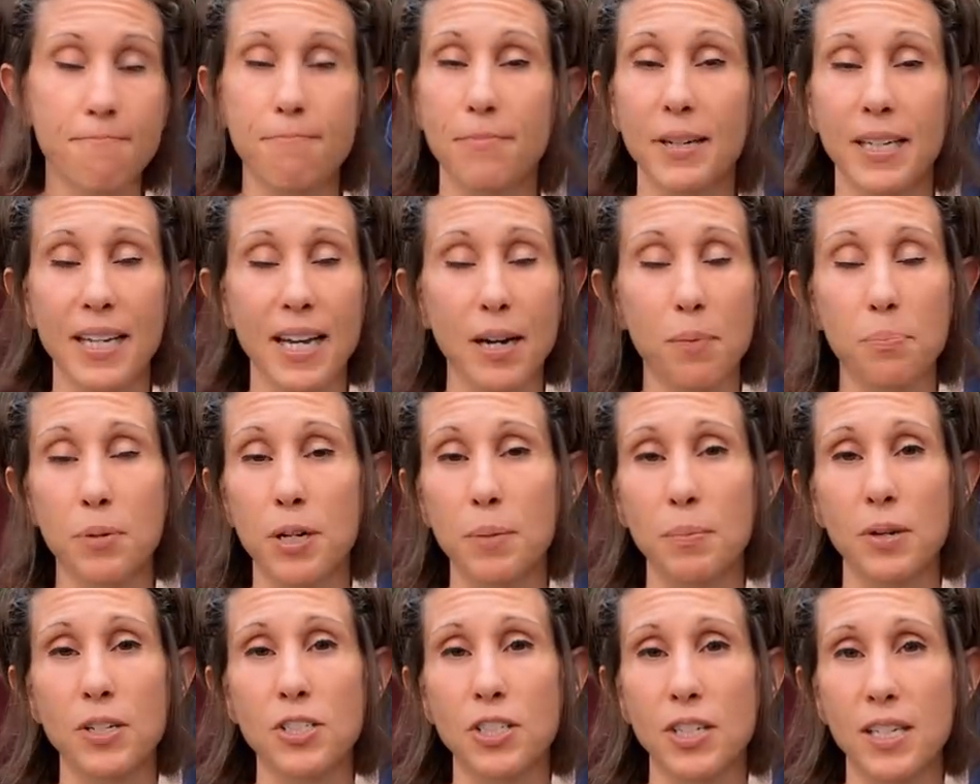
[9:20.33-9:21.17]
But yeah,
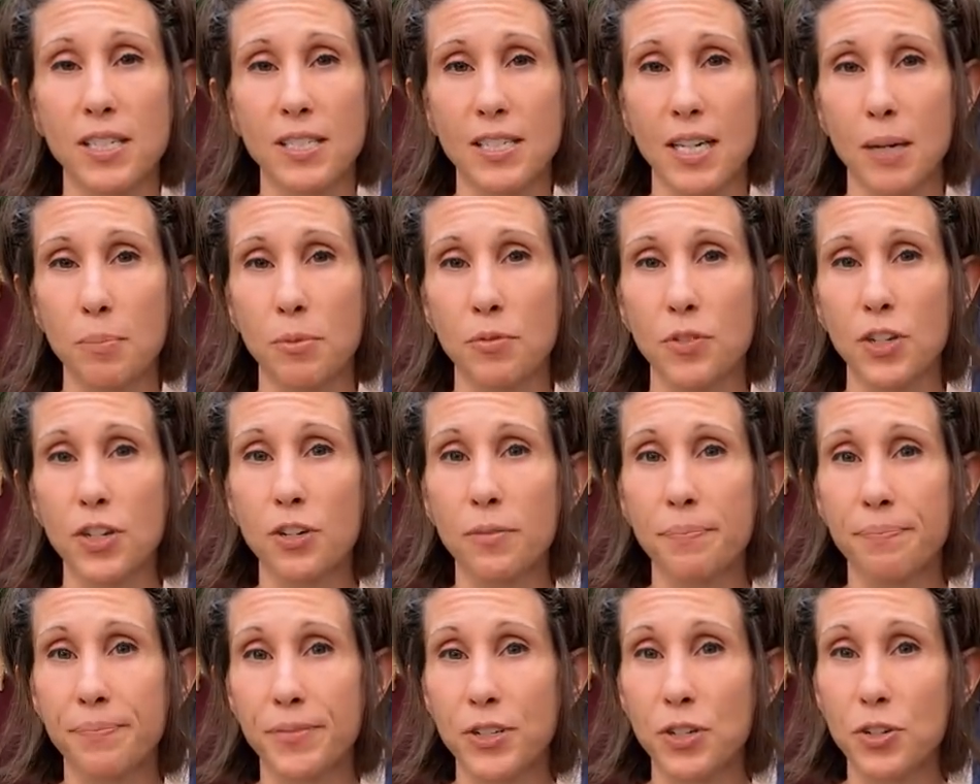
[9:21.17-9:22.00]
pretty much any time of
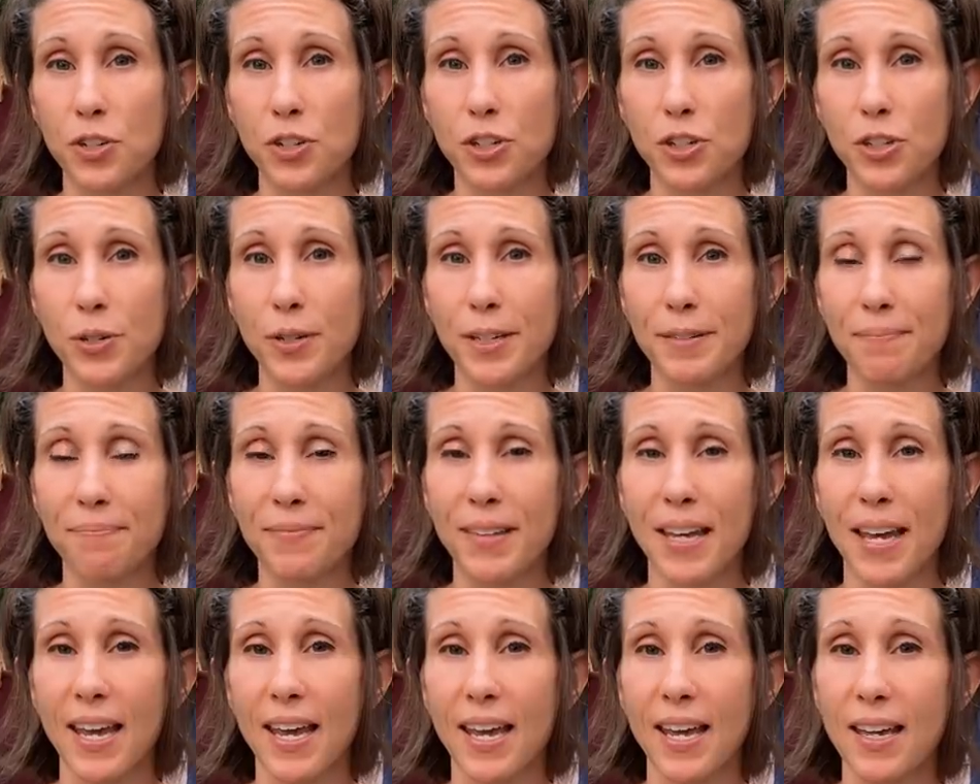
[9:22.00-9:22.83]
year you can do it,
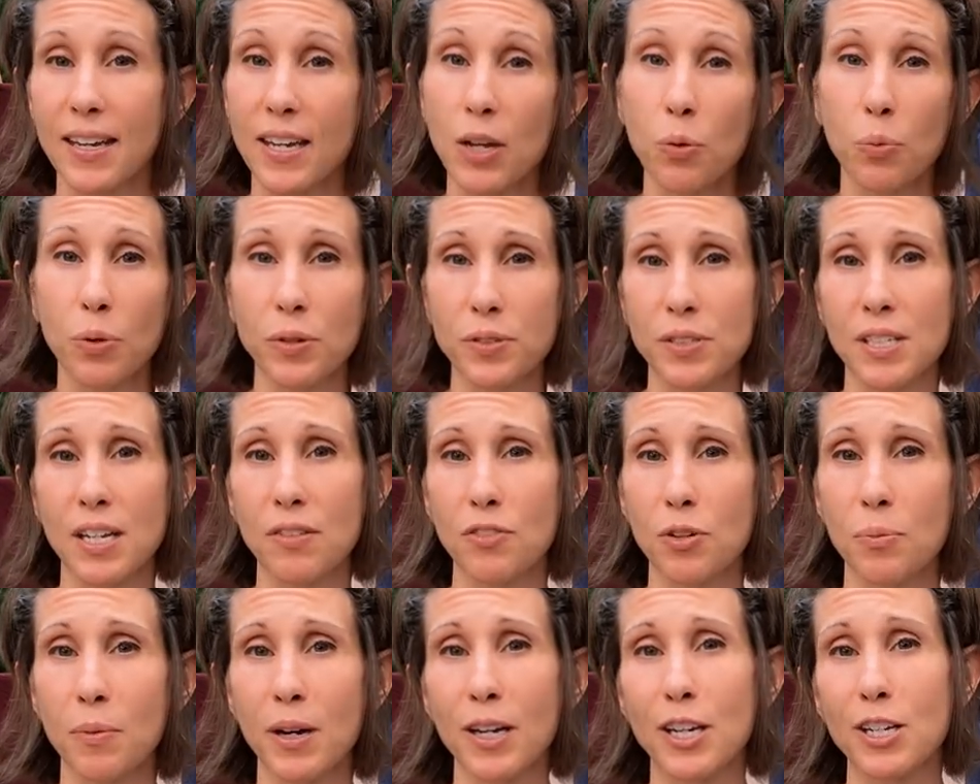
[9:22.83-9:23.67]
and it will
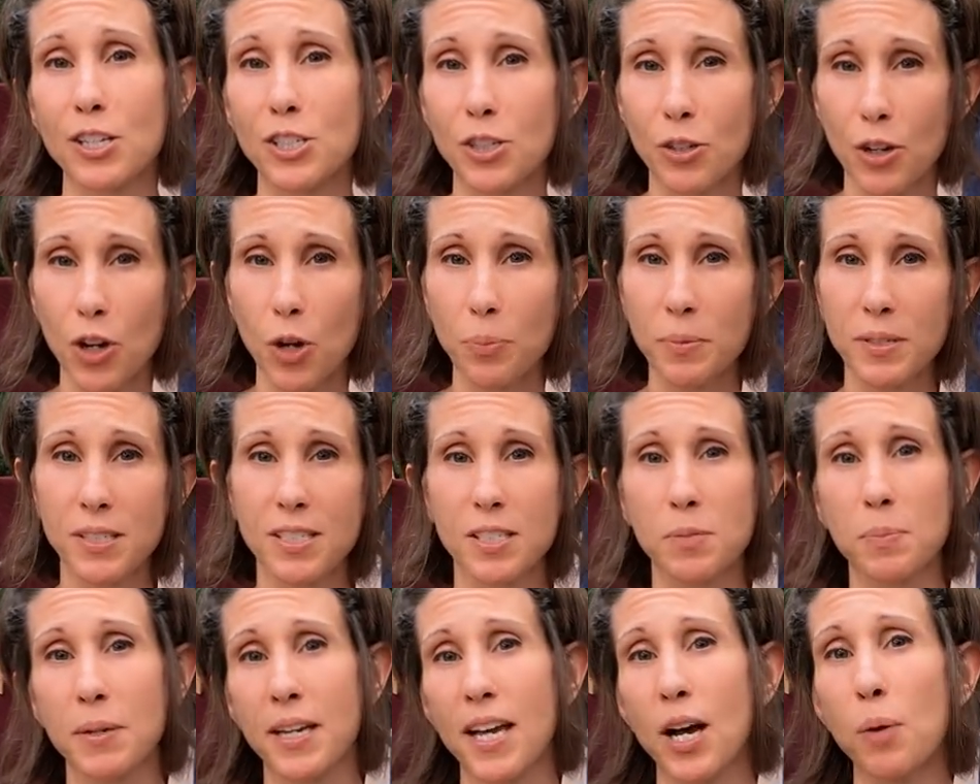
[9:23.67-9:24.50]
save you money. So I hope this
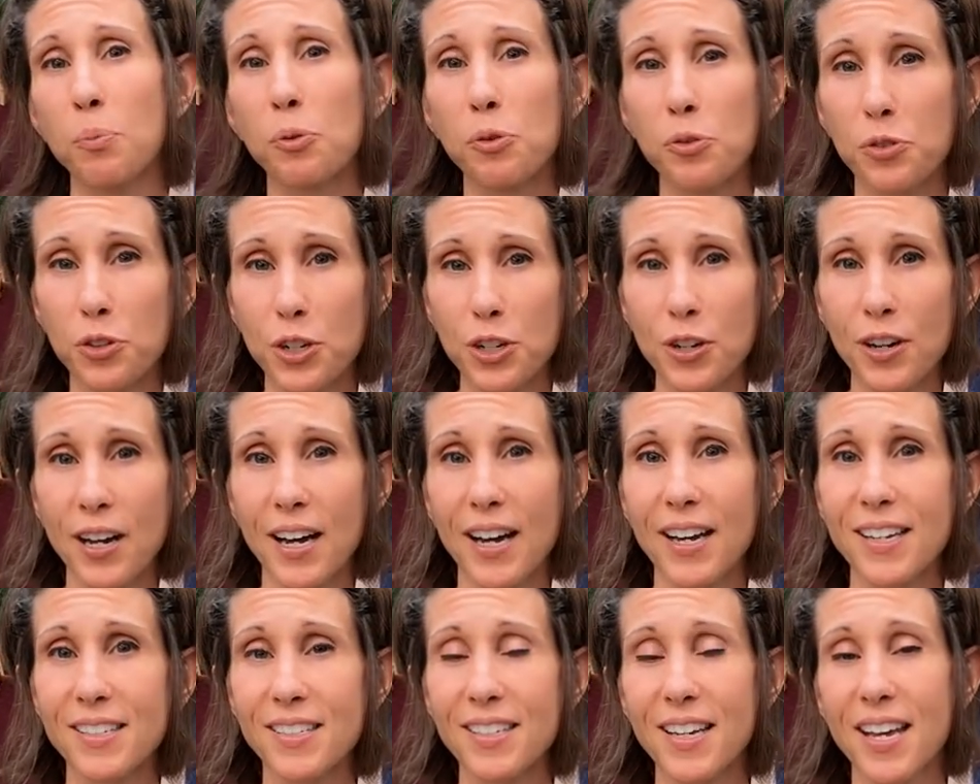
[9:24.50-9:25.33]
has been helpful for you
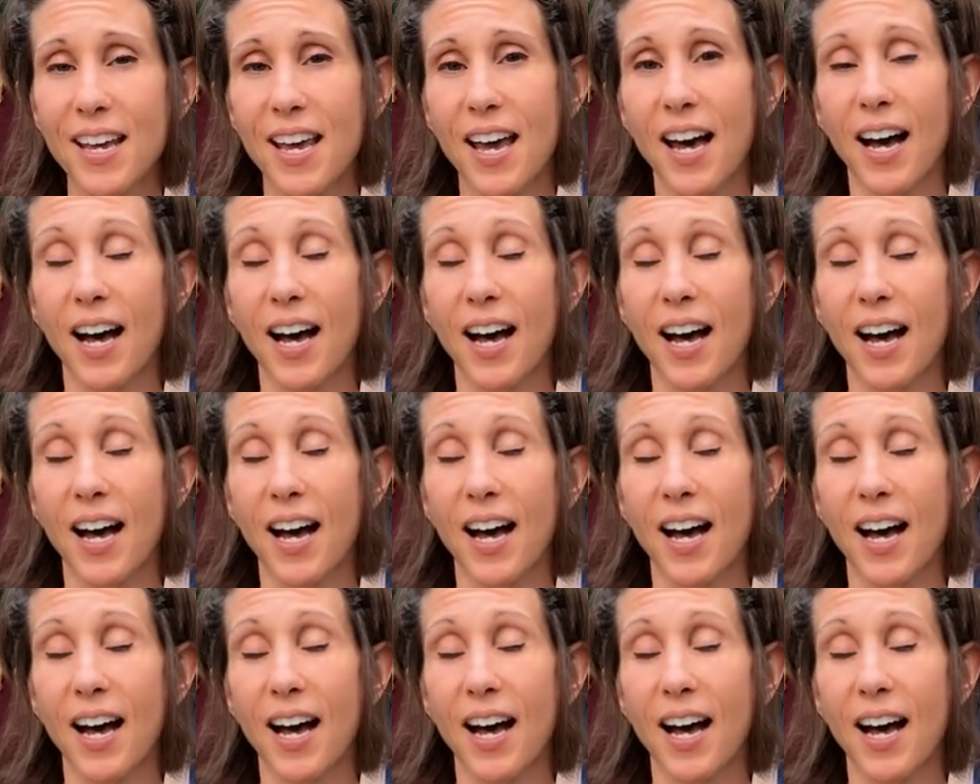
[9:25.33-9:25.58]
guys.